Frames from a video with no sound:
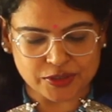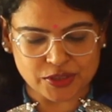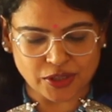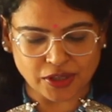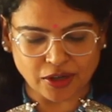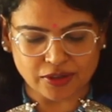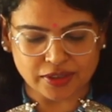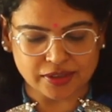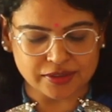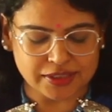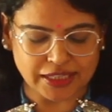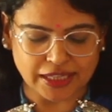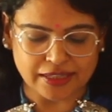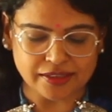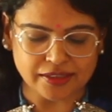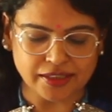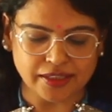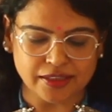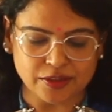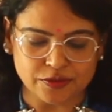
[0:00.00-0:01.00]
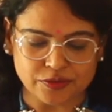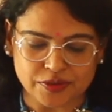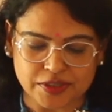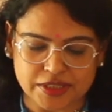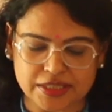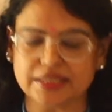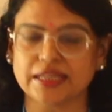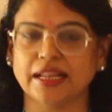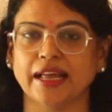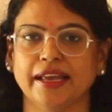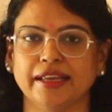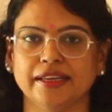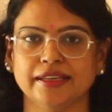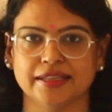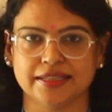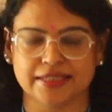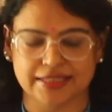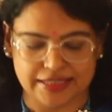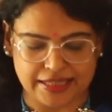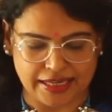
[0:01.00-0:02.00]
Donne in the first line
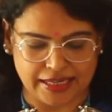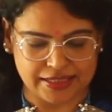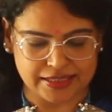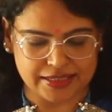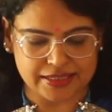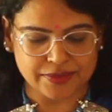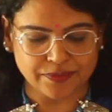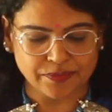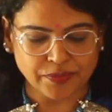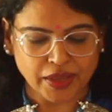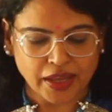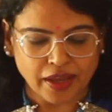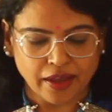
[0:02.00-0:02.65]
says,